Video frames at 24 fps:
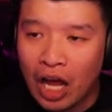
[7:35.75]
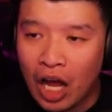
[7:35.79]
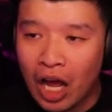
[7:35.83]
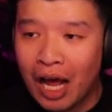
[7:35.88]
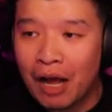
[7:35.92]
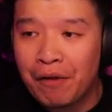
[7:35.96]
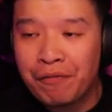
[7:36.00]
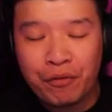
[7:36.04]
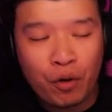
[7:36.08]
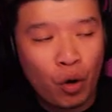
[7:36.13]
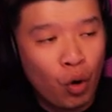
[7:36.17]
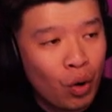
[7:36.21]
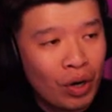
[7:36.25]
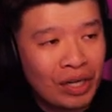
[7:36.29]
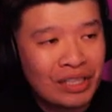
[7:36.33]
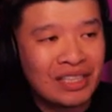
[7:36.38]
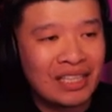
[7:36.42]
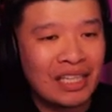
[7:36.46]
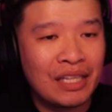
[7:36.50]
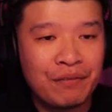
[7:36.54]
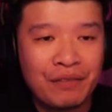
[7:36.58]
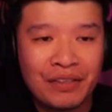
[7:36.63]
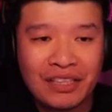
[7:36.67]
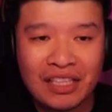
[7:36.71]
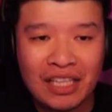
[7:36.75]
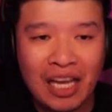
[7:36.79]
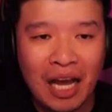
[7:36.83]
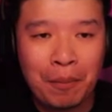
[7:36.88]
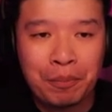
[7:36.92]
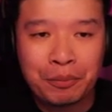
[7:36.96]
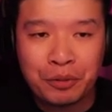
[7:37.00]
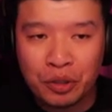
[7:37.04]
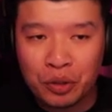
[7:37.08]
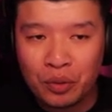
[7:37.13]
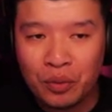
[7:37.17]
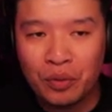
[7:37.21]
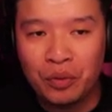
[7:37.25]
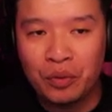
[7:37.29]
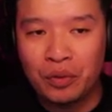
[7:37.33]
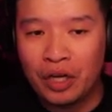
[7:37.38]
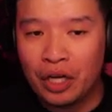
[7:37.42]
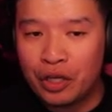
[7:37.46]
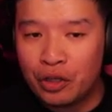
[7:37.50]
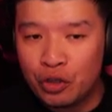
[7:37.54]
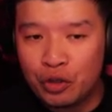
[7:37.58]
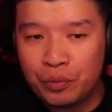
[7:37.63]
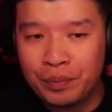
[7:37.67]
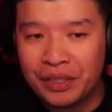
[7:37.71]
Of course, if it's up to
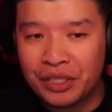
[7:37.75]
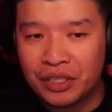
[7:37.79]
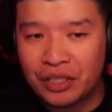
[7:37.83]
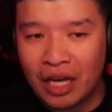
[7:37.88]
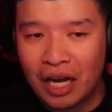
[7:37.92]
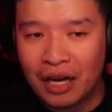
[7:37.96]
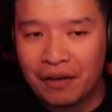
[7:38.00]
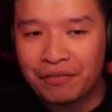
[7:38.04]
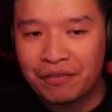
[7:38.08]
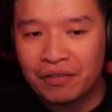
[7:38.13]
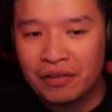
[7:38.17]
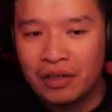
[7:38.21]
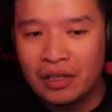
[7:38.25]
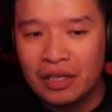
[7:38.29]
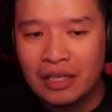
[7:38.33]
Ubisoft,